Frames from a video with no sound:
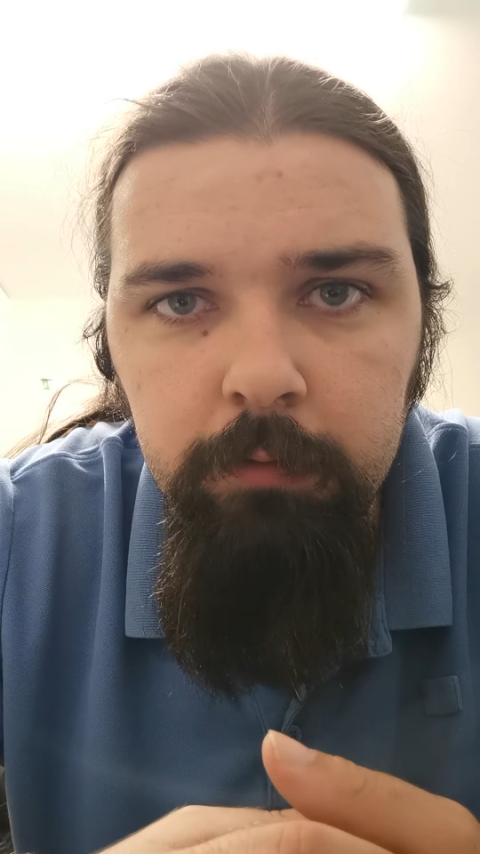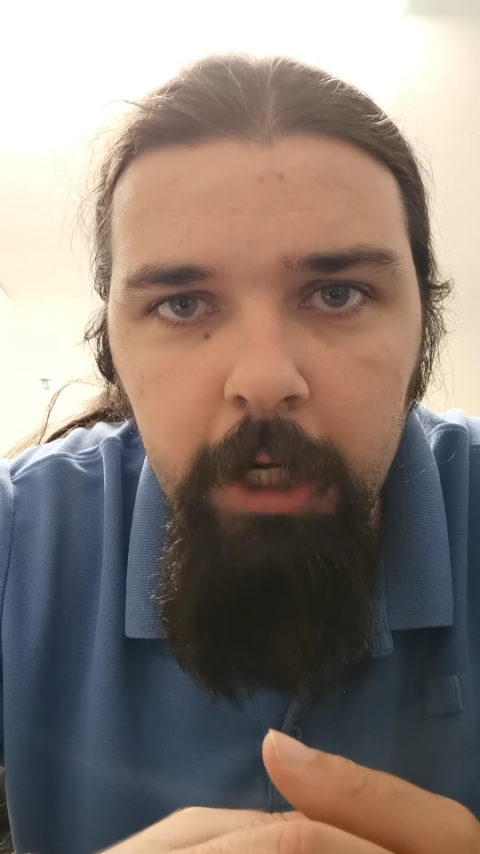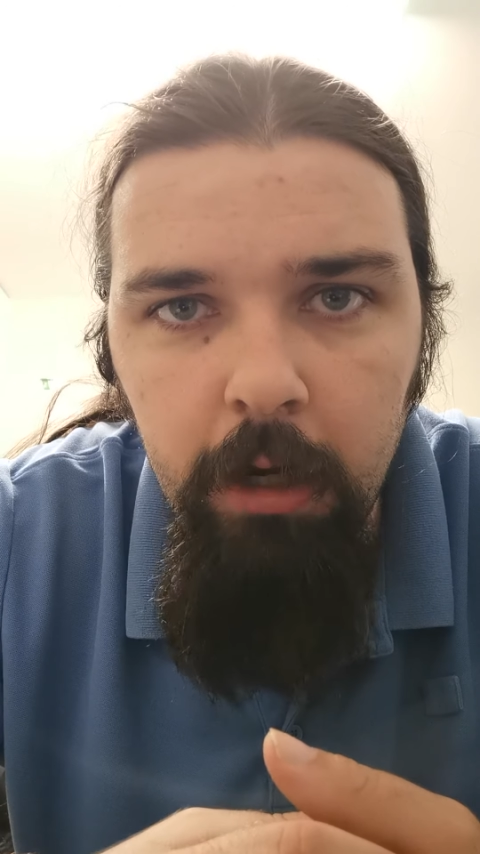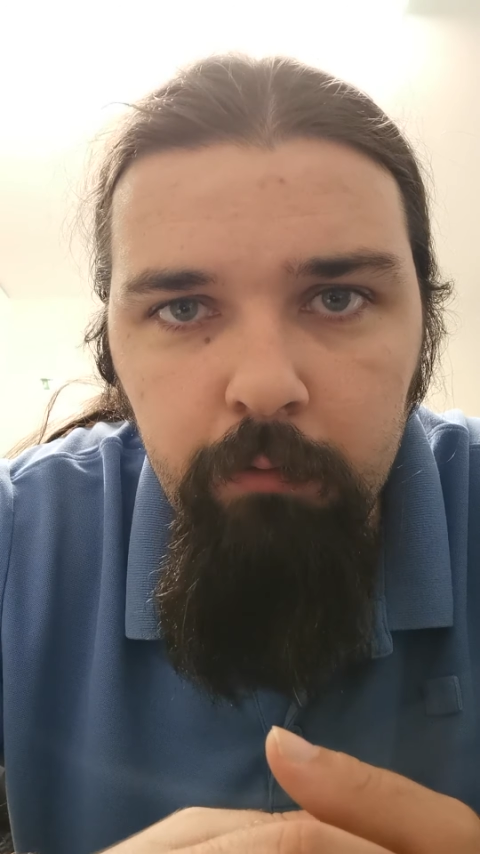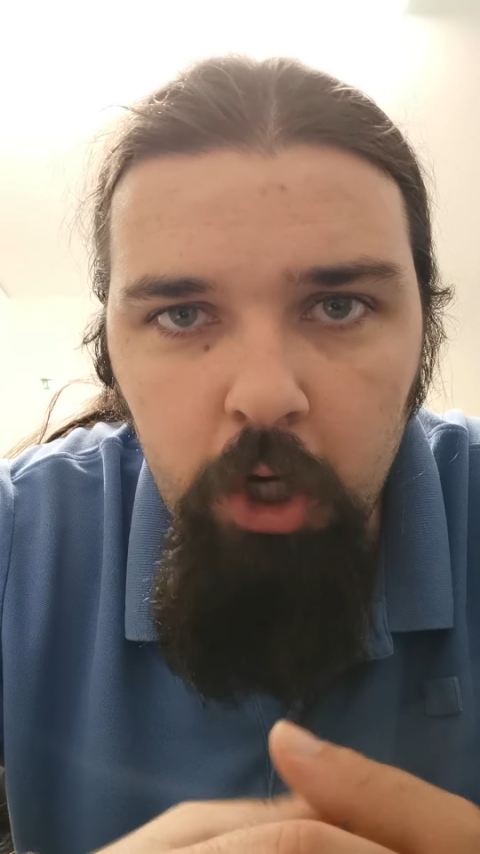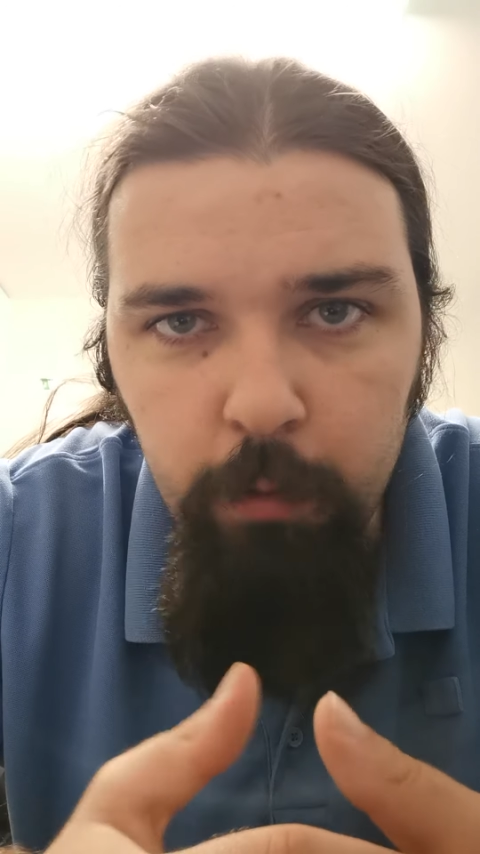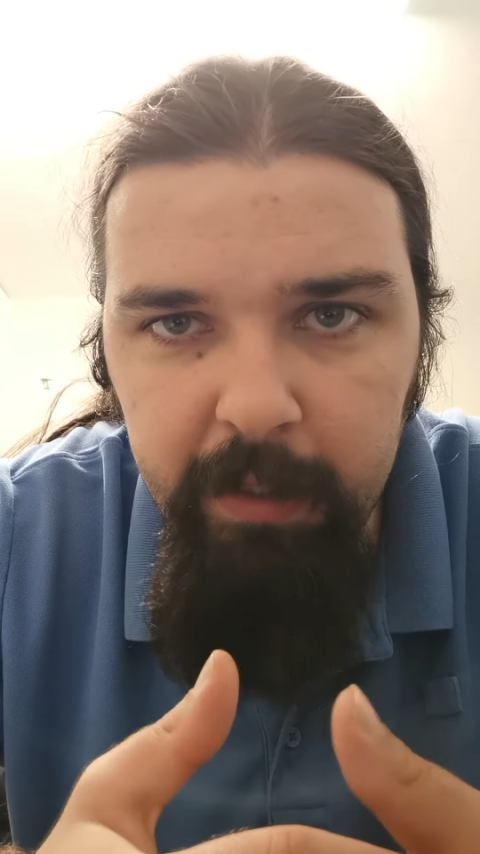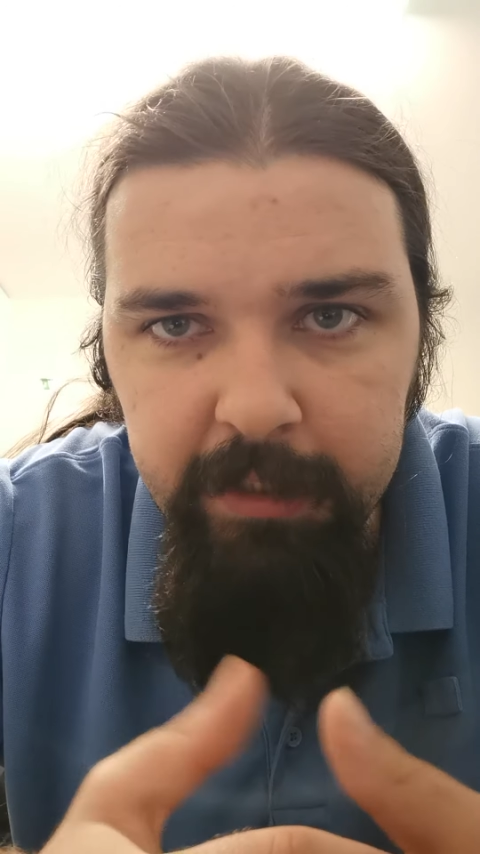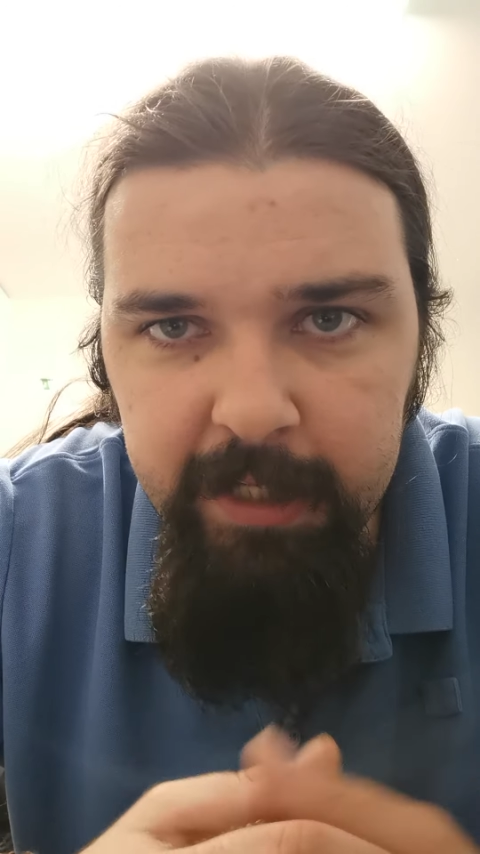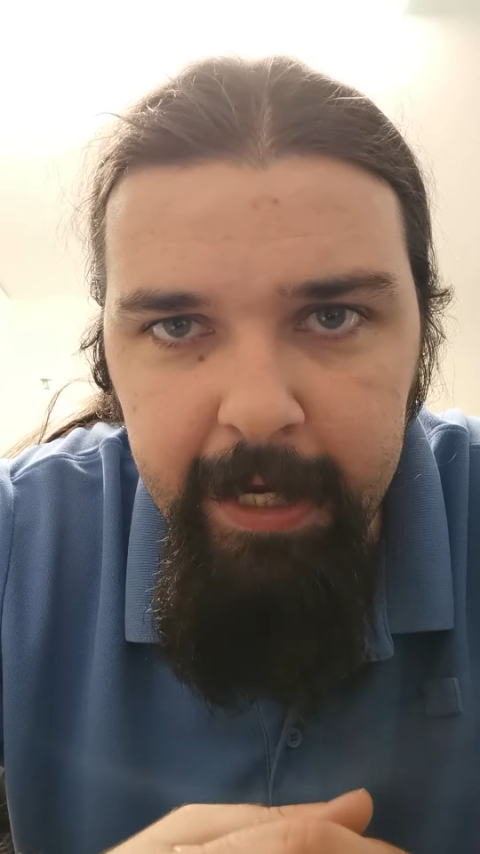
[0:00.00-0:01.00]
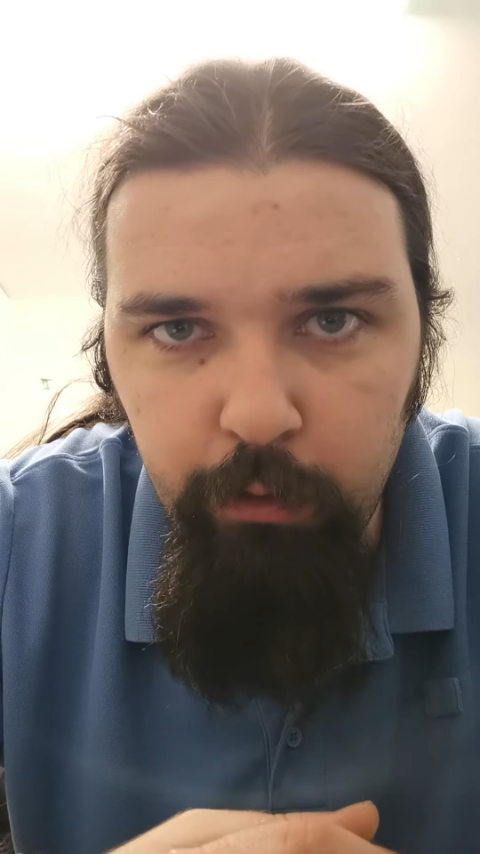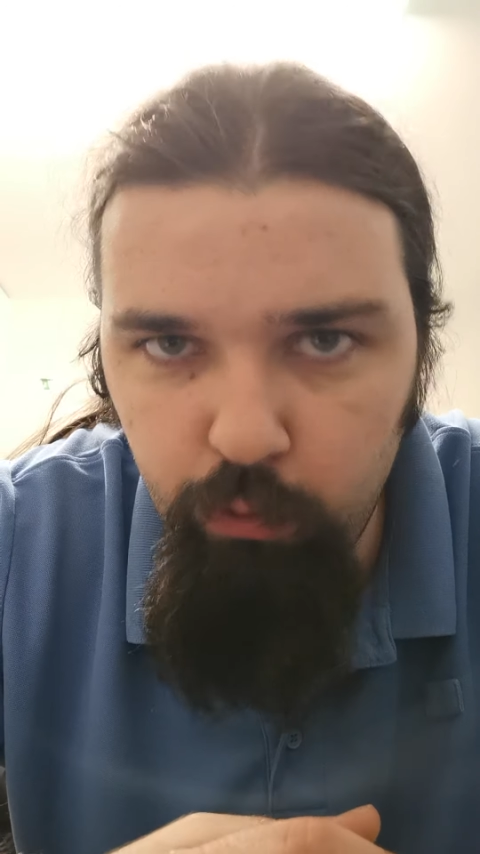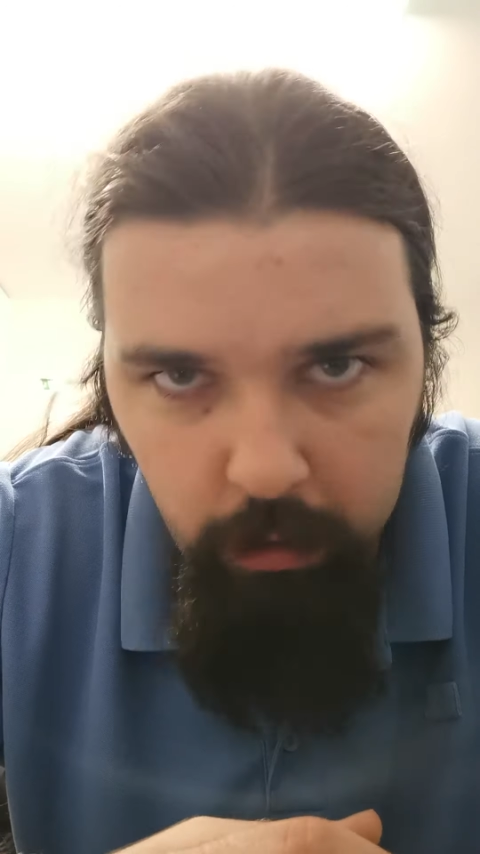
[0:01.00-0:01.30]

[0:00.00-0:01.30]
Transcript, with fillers: You know, nobody's saying you